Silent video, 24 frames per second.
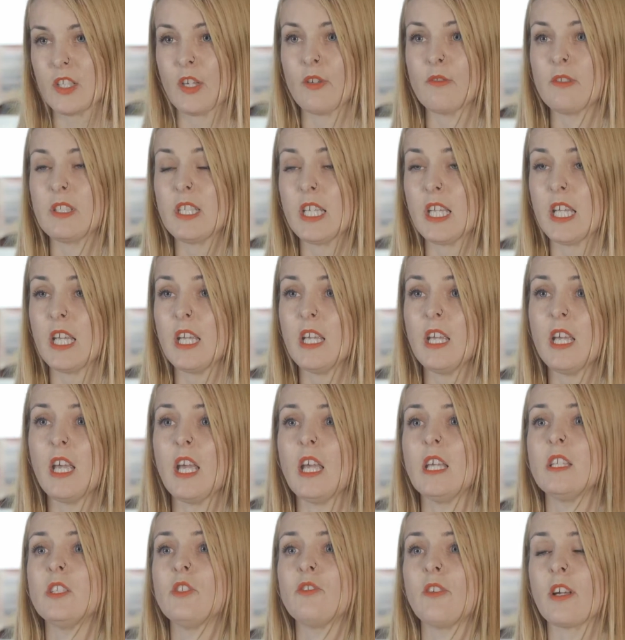So tea
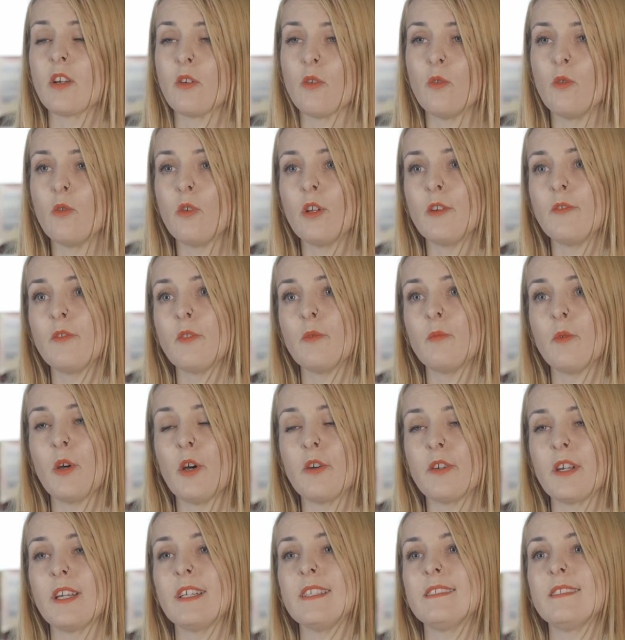is drank all over the
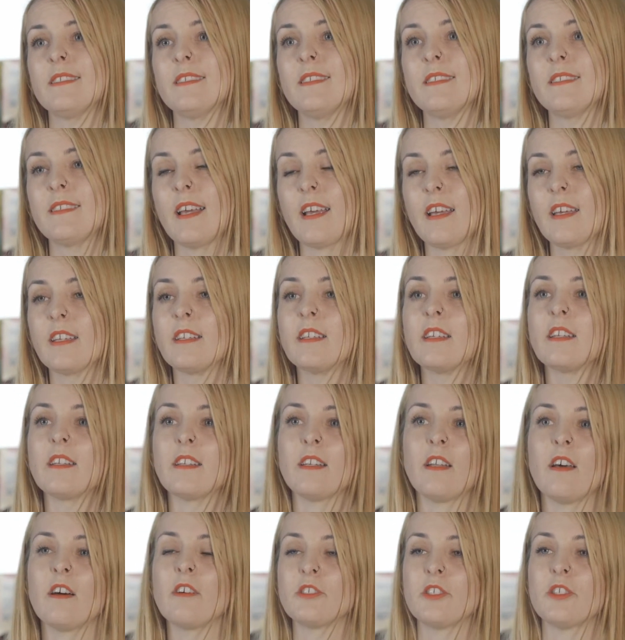world and it's the second
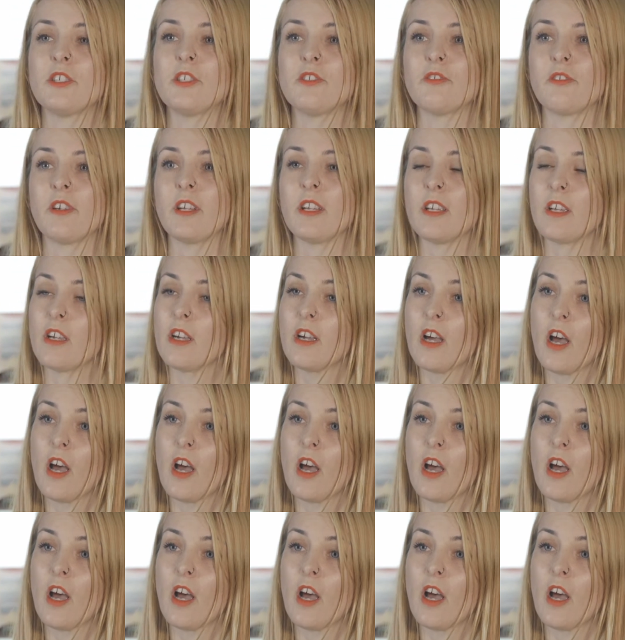largest drink